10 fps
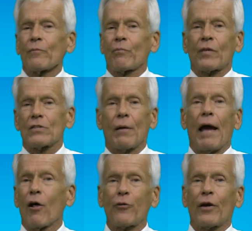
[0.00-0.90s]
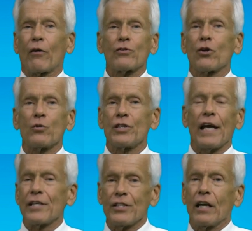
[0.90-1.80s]
Some healthcare
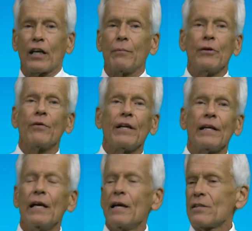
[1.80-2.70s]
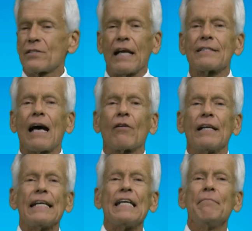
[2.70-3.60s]
association in a community sends out an
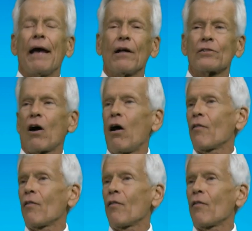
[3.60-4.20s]
email to all the